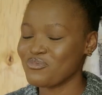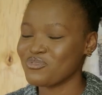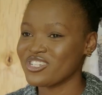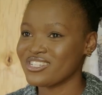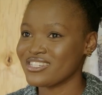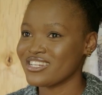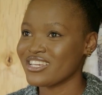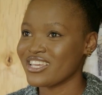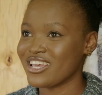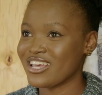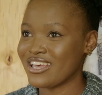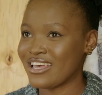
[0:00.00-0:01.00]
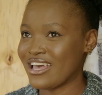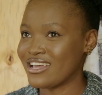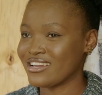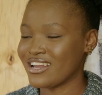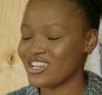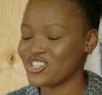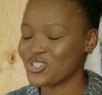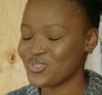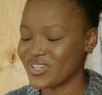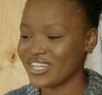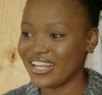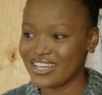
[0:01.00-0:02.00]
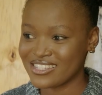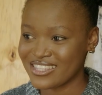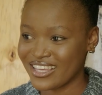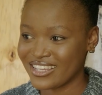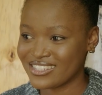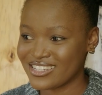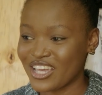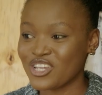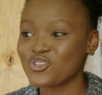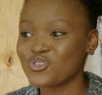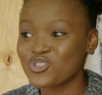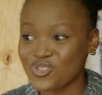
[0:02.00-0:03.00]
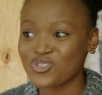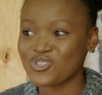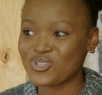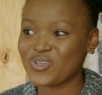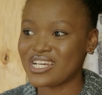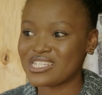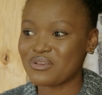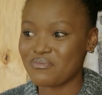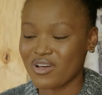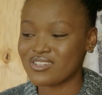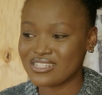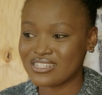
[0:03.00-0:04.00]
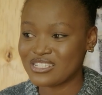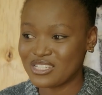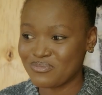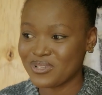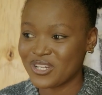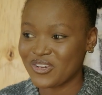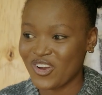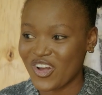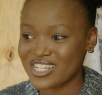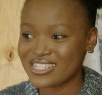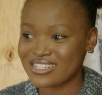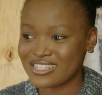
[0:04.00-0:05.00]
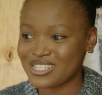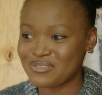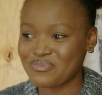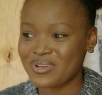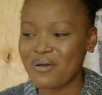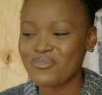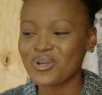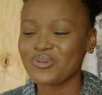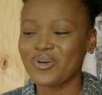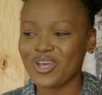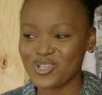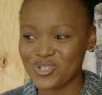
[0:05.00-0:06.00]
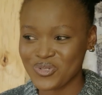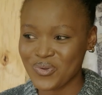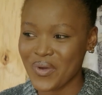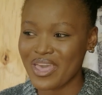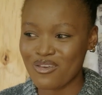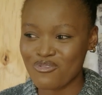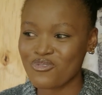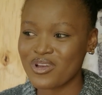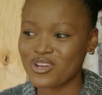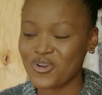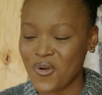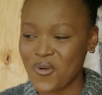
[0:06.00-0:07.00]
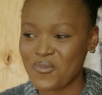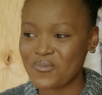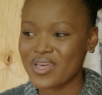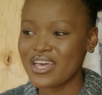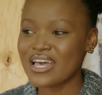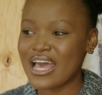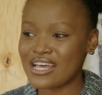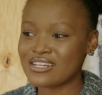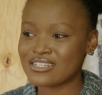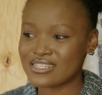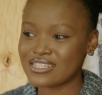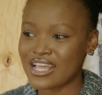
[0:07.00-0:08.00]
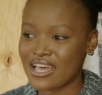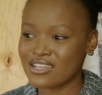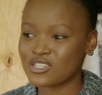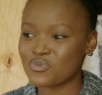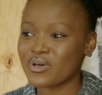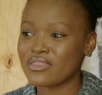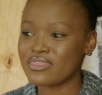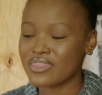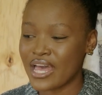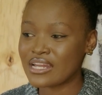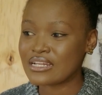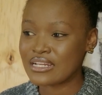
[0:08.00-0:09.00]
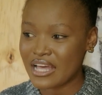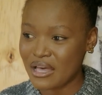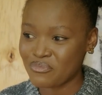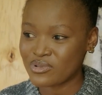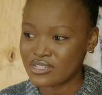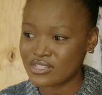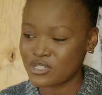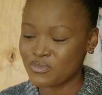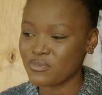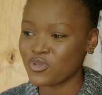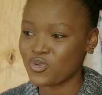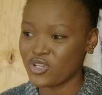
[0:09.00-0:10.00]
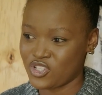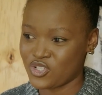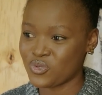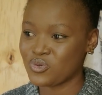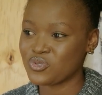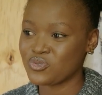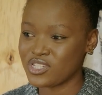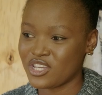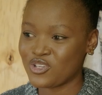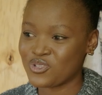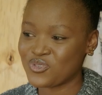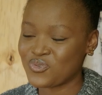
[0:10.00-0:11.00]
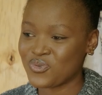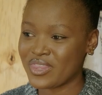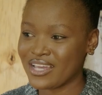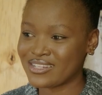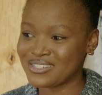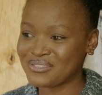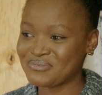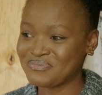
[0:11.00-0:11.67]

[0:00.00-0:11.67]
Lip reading: I'm just sitting here and I just realized that I introduced you as a multidisciplinary artist, but I'm not quite sure everyone at home understands what that encompasses. Maybe you can just also take us through that.